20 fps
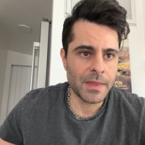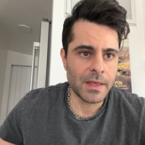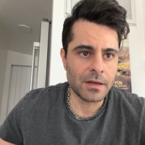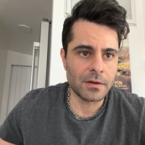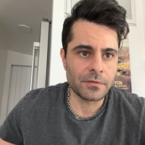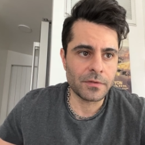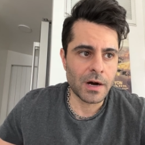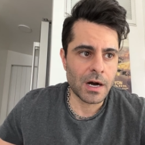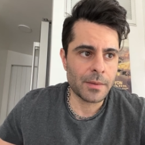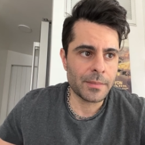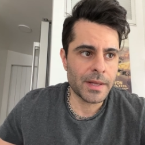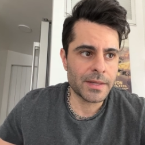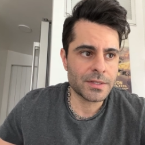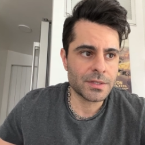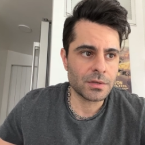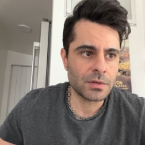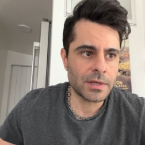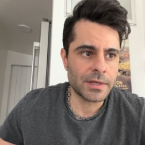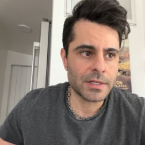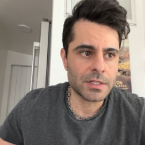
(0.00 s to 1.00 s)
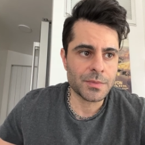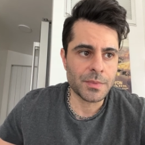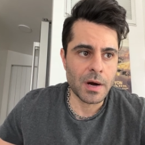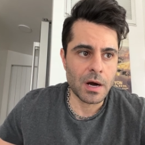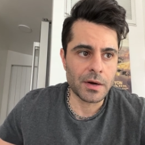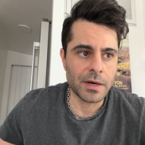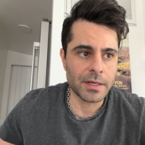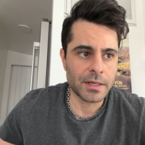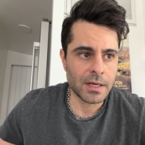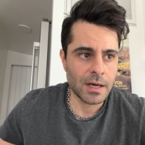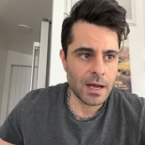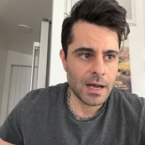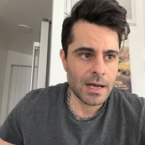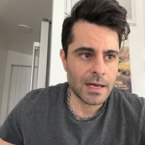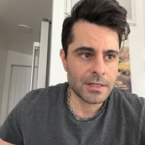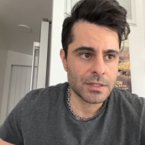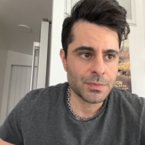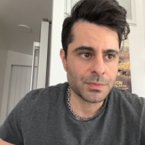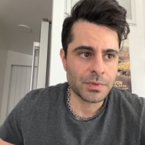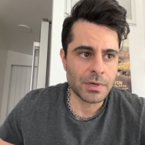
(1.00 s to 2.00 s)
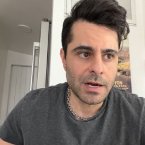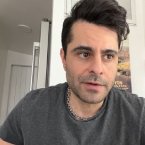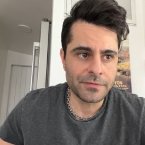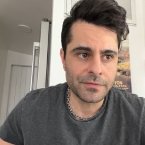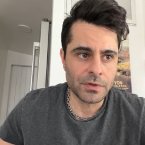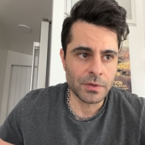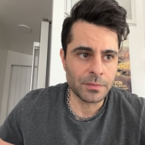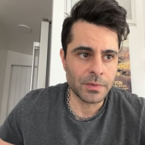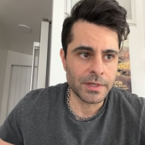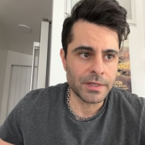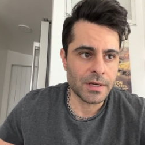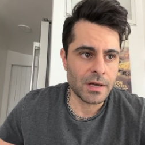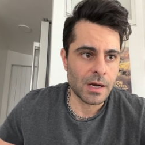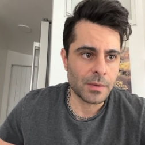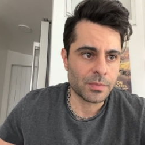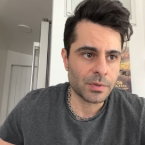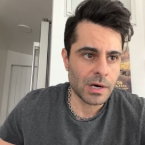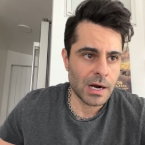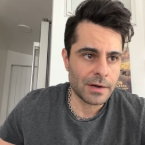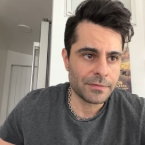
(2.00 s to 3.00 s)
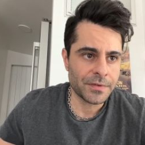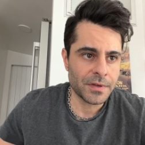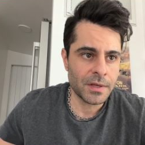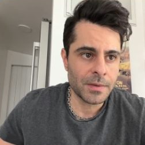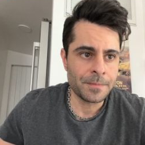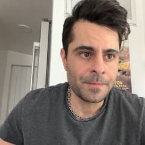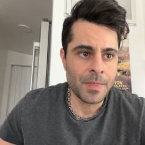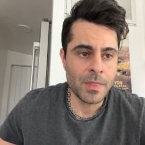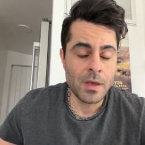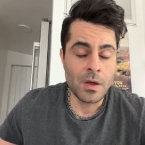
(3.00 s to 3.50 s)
an environmental and inspiring cause, preferably nonprofit,